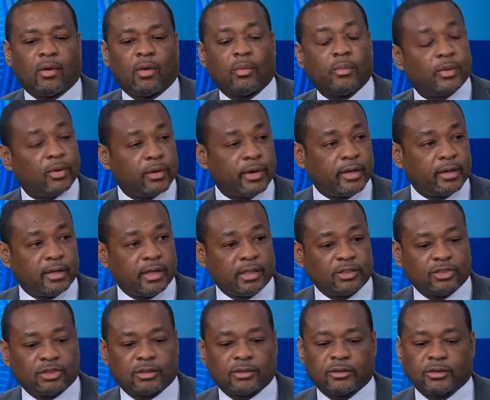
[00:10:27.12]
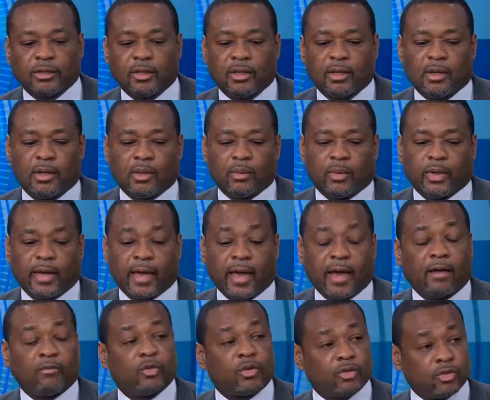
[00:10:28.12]
opioid addictions. We
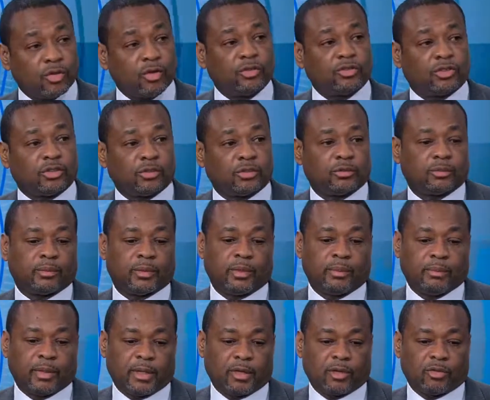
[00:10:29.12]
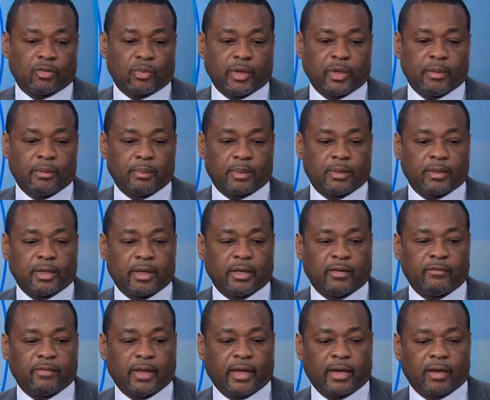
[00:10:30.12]
have researchers because we
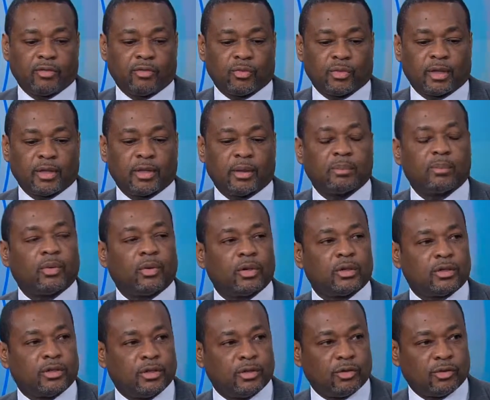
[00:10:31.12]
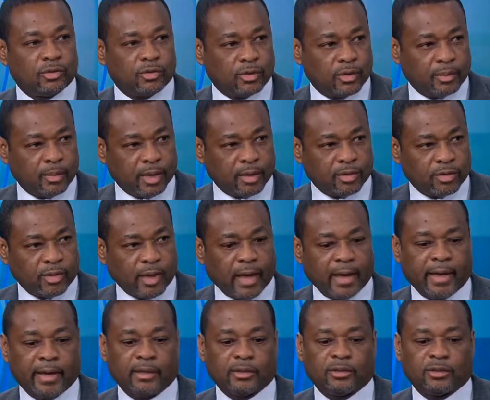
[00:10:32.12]
believe that it's really important to use the best
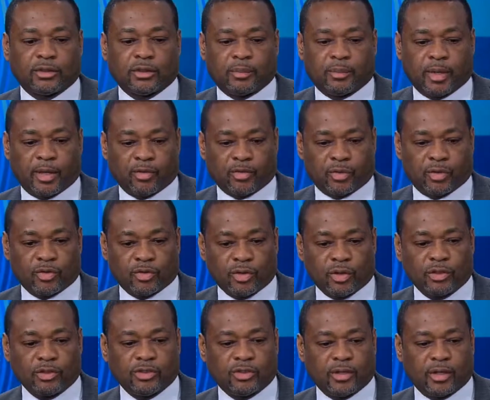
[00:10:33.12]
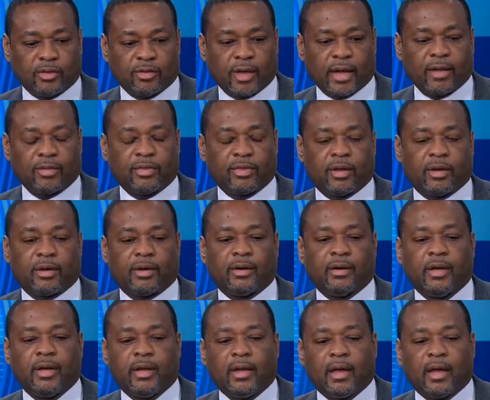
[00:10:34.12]
science and the best research that's out
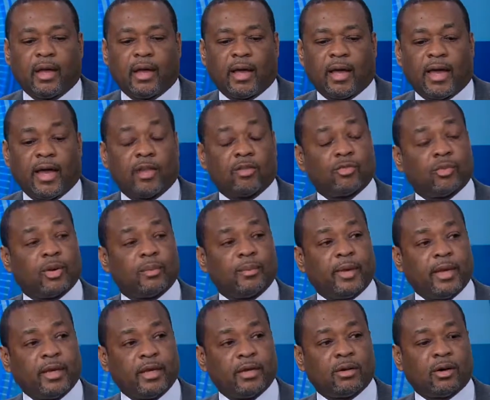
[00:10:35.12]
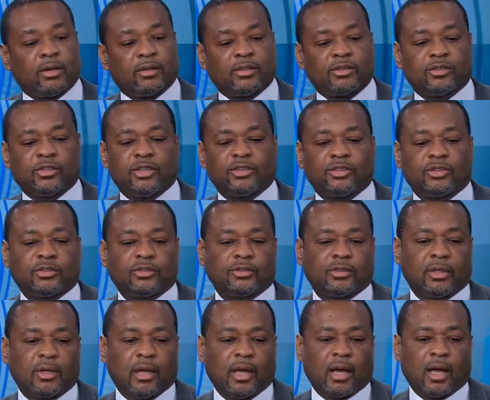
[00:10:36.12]
there as we're making our
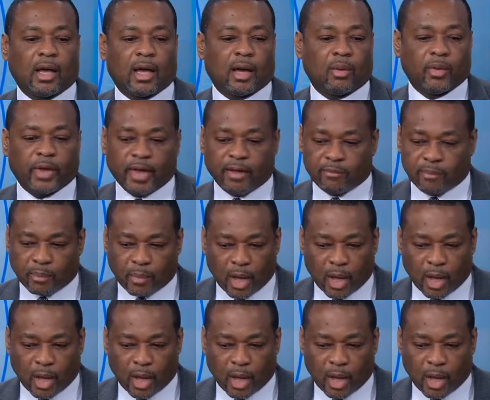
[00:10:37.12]
decisions. We have